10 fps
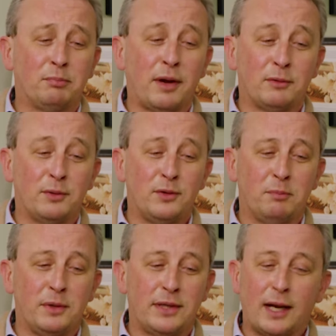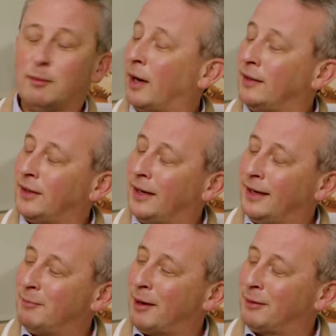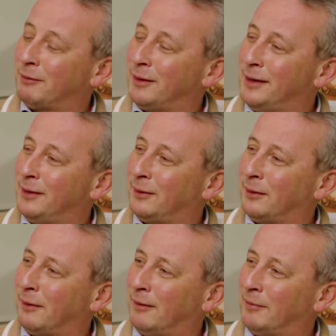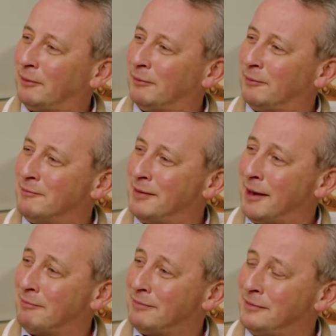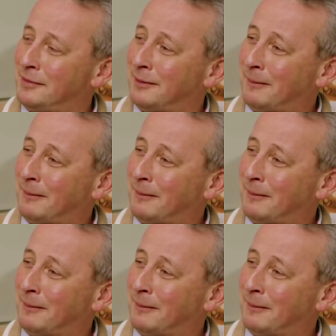perhaps we should be celebrating it in about 3 years' time. That's what normally happens.